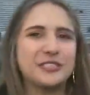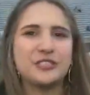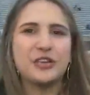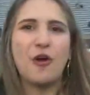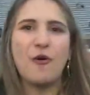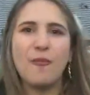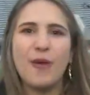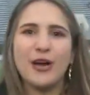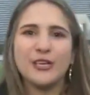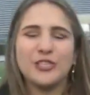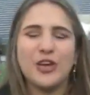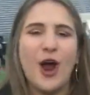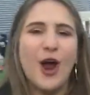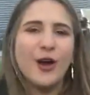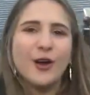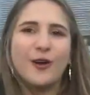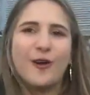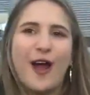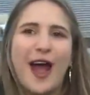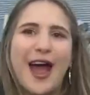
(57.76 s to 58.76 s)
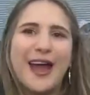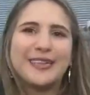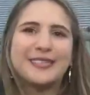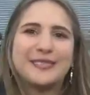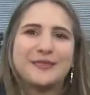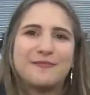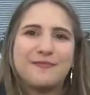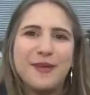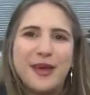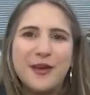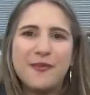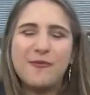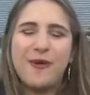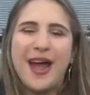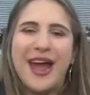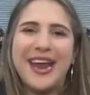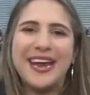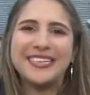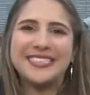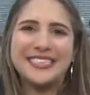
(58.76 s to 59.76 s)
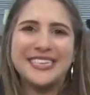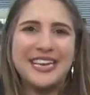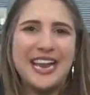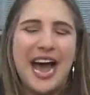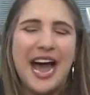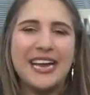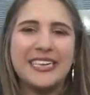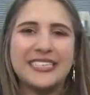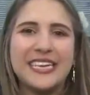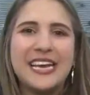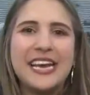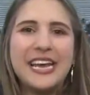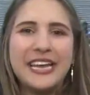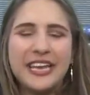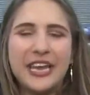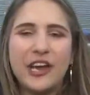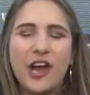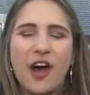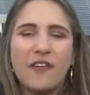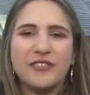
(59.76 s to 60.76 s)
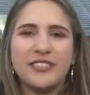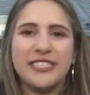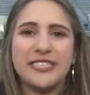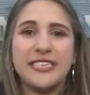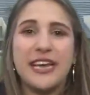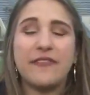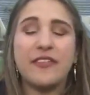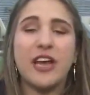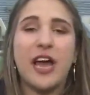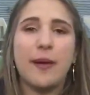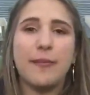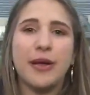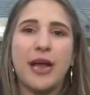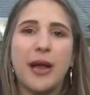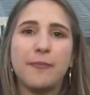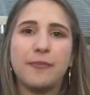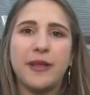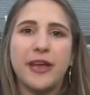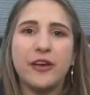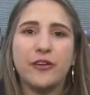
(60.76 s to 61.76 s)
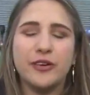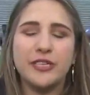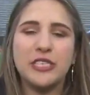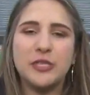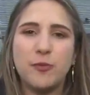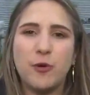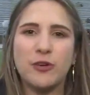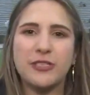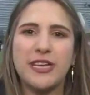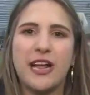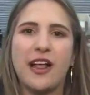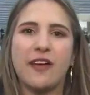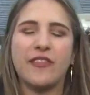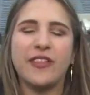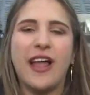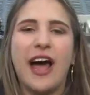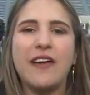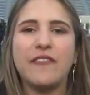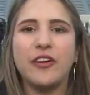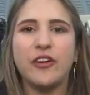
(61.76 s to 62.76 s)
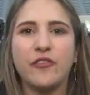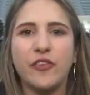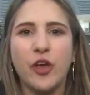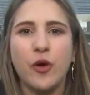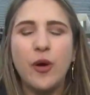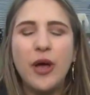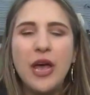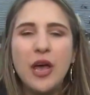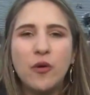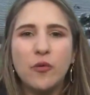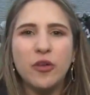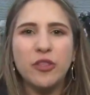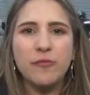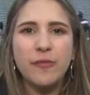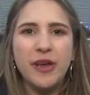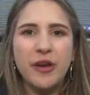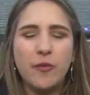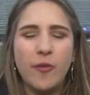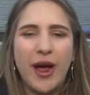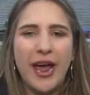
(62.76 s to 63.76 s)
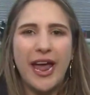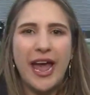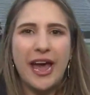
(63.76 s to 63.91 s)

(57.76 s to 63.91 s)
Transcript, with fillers: so much. Harker Heights, Midway tonight. Kickoff is at 7 coming up later in sports. I'll have a live interview with Midway